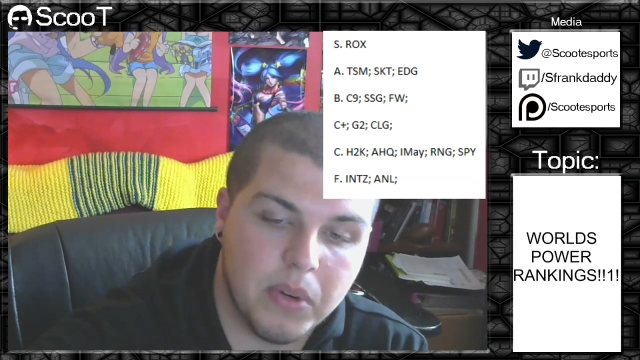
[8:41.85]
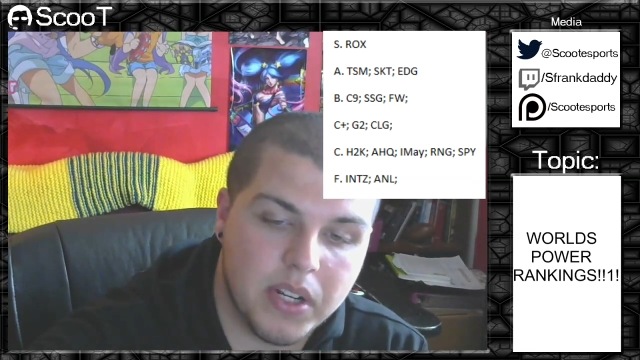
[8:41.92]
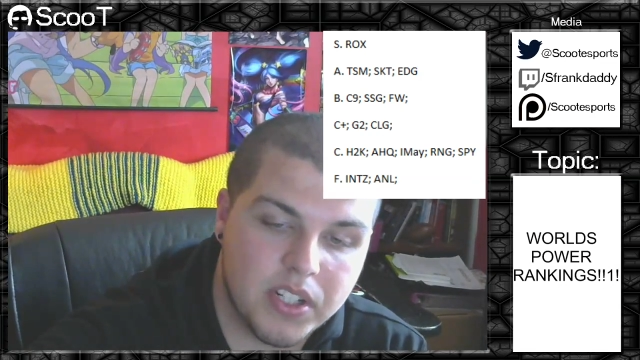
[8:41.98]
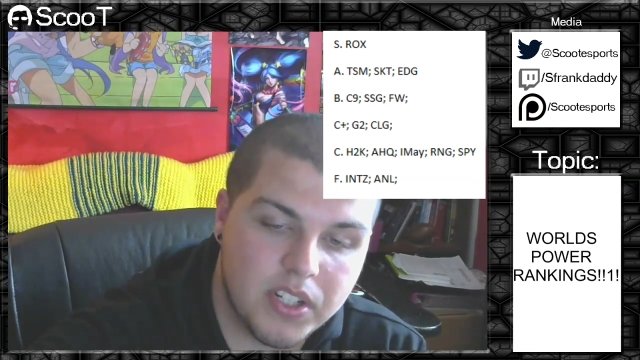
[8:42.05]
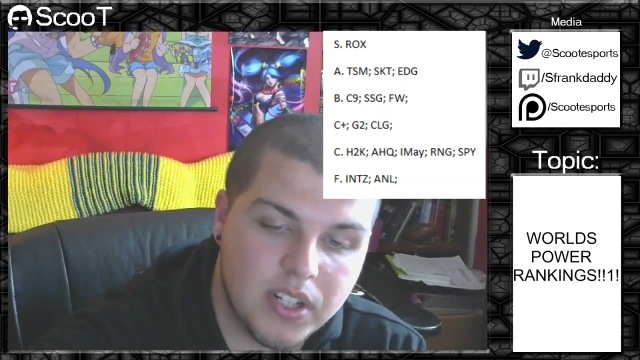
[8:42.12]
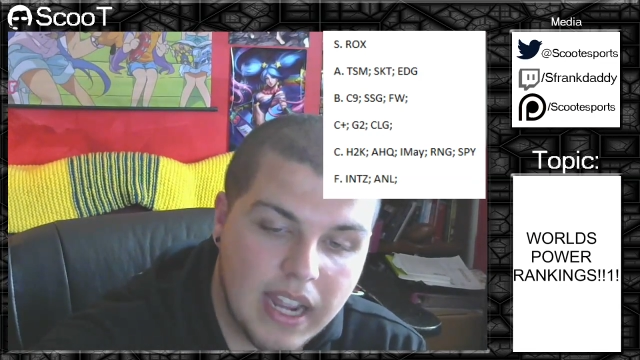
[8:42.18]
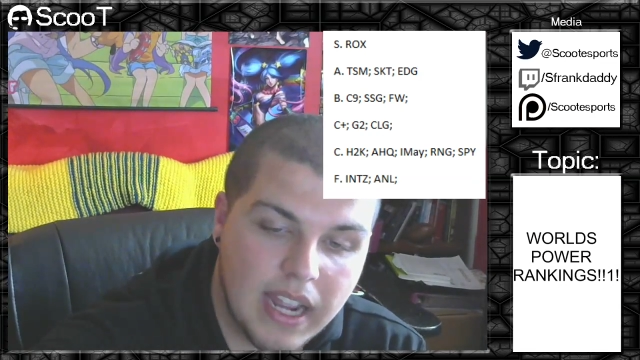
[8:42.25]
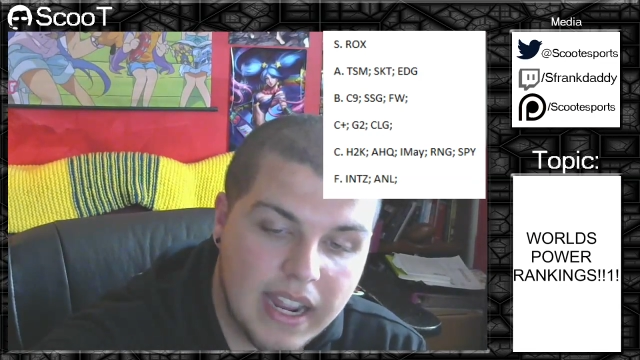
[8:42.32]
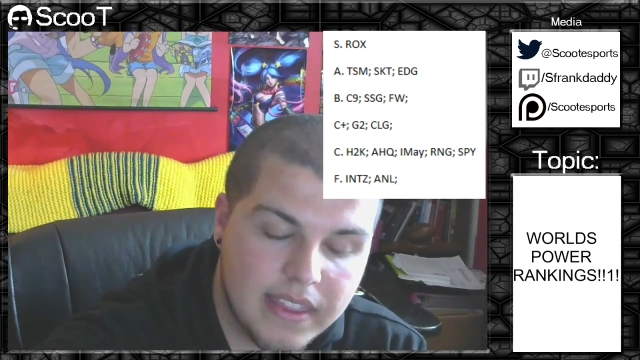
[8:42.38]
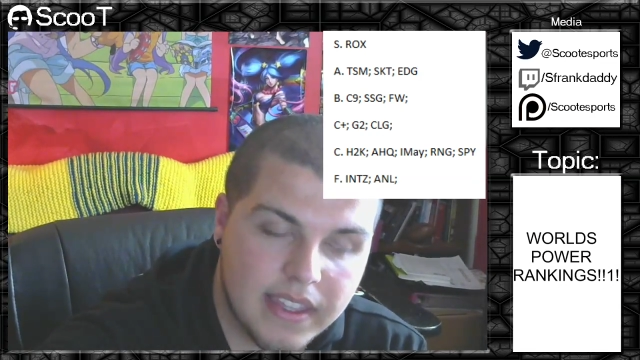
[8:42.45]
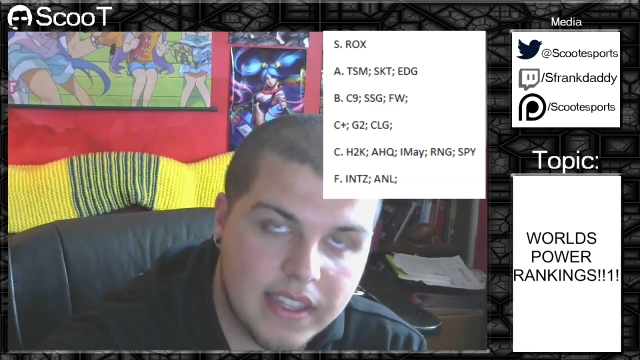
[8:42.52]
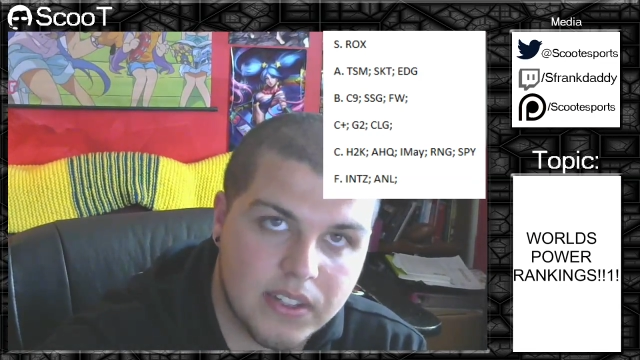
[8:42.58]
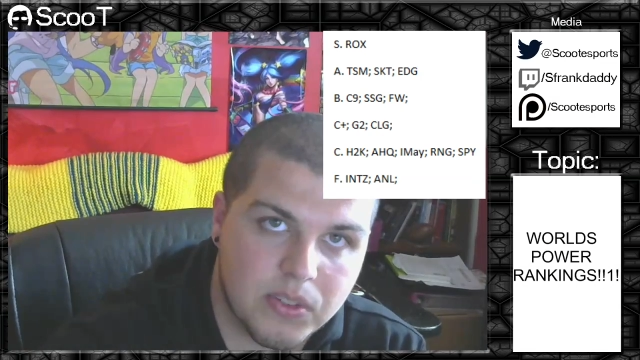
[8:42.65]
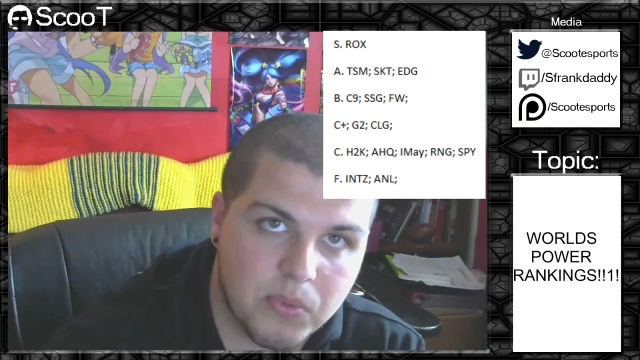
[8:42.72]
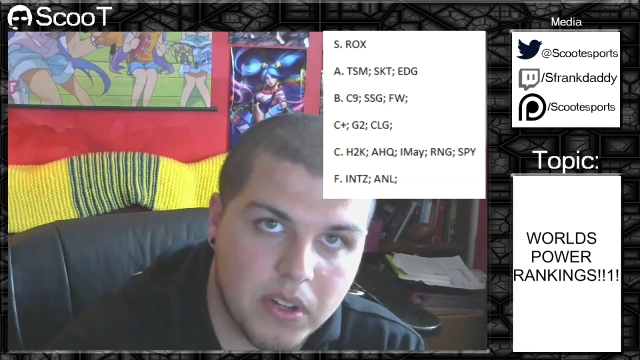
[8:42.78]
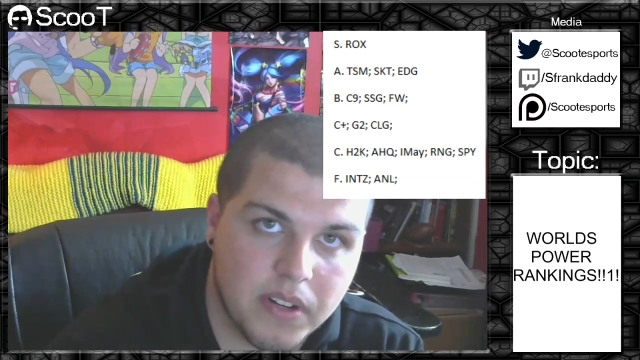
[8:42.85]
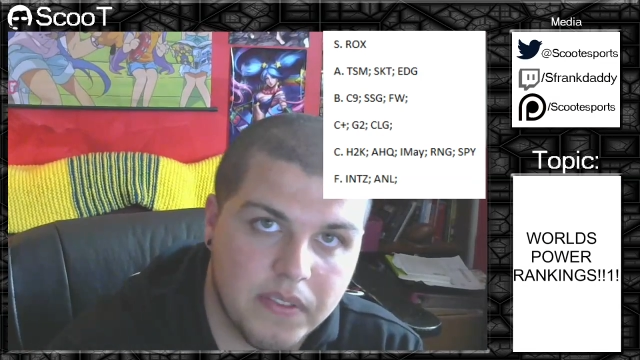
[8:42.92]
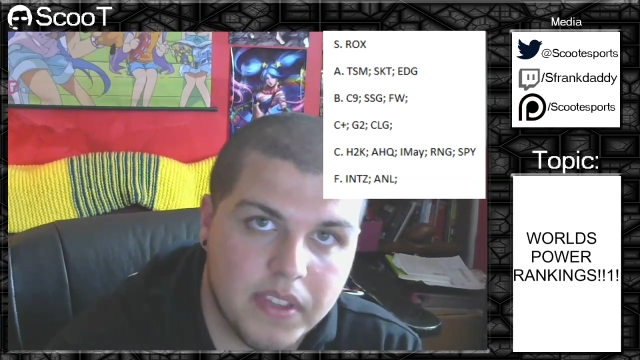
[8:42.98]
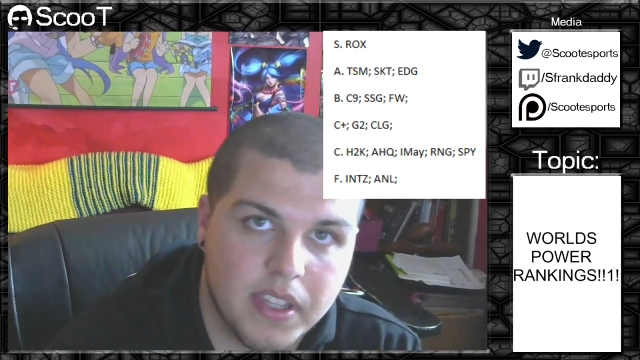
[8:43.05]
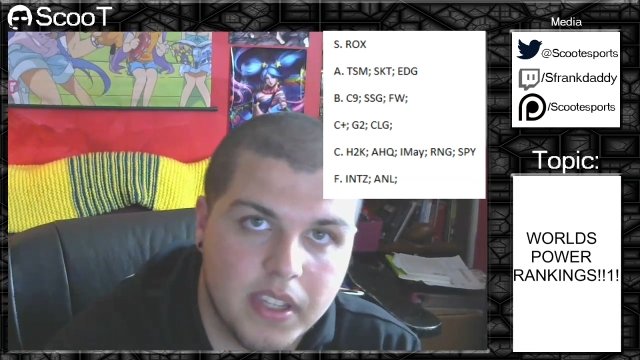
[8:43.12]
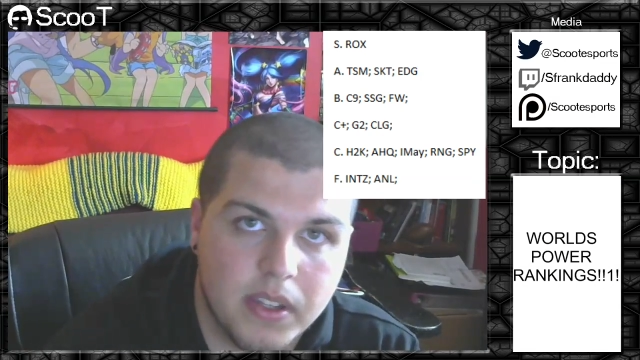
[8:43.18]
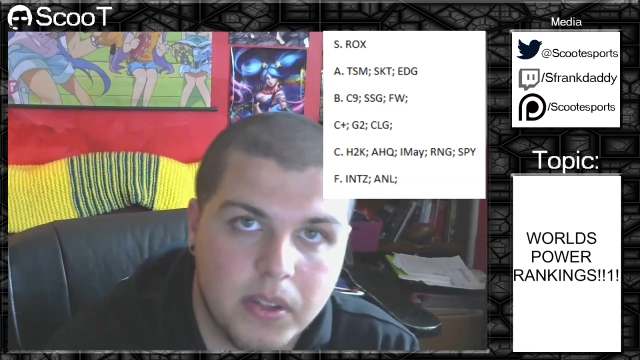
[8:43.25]
which I think is one
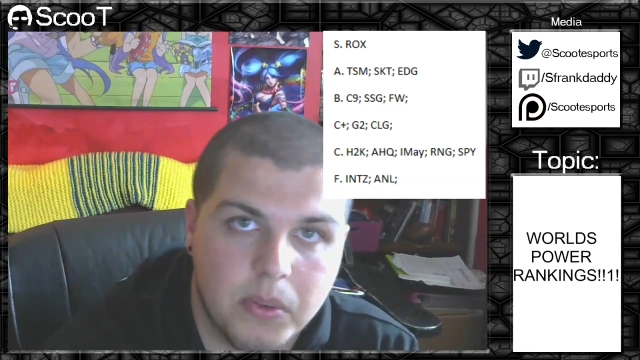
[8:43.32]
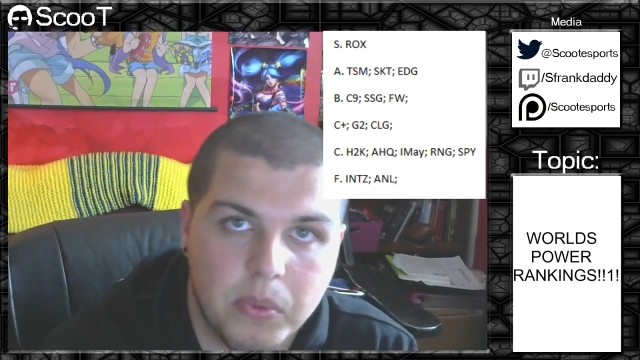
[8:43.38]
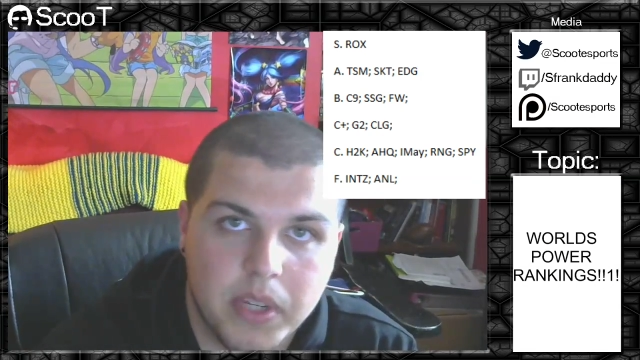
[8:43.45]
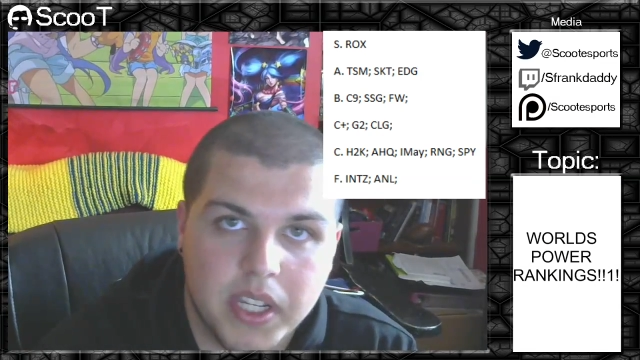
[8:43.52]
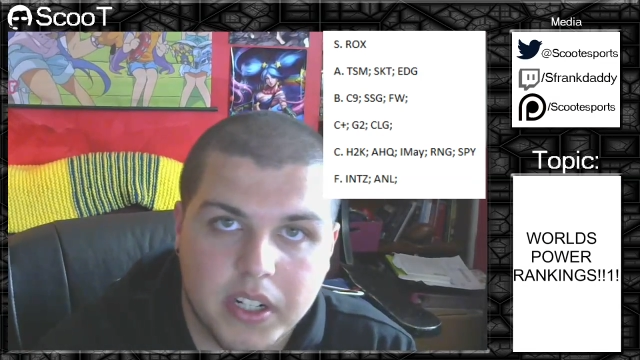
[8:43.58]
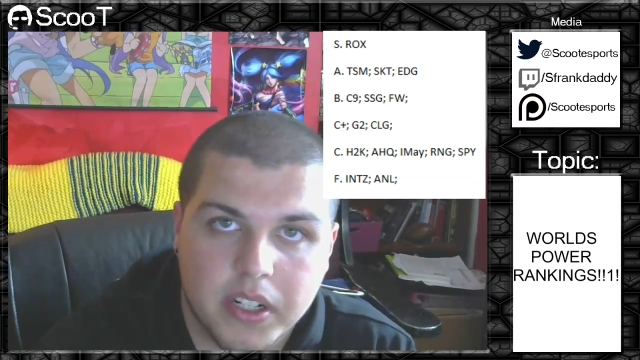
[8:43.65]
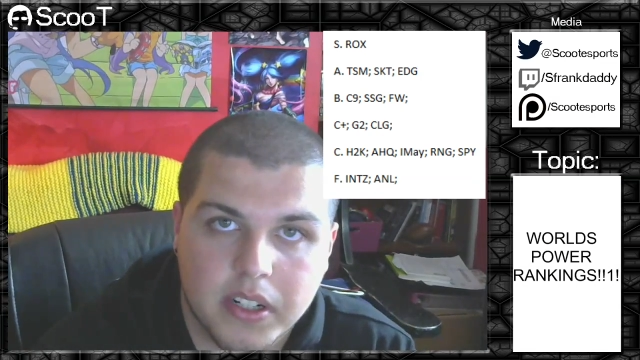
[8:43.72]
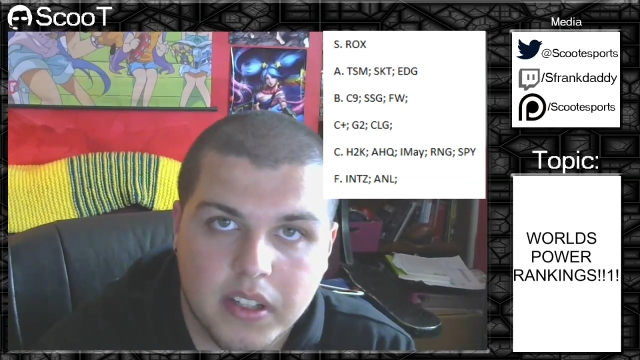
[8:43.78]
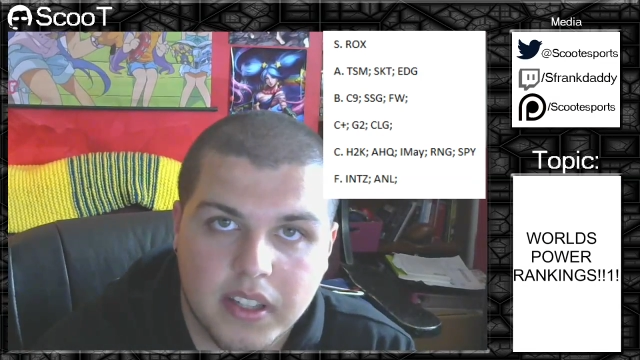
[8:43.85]
of the weaker